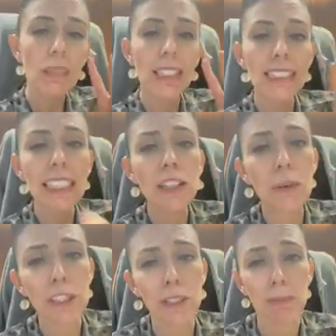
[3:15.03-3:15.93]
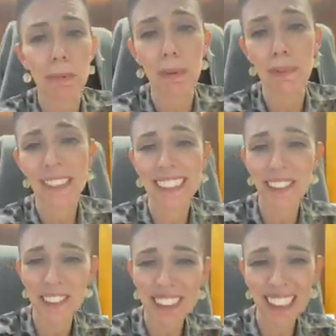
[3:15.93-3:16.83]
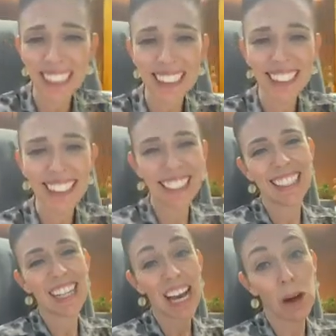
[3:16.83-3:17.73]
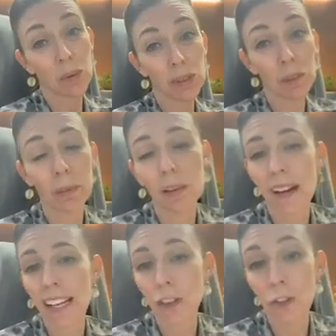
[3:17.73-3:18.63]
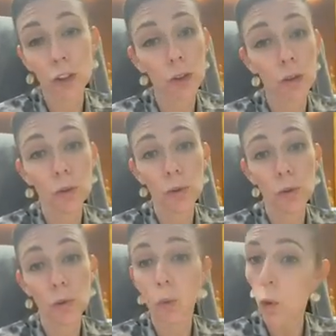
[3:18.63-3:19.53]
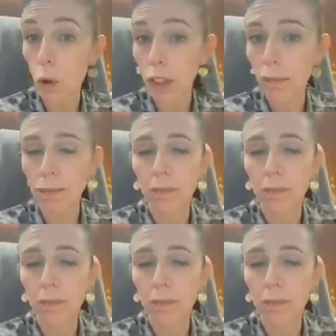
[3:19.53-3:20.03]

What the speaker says: Second question people are really interested in, how will it apply to work?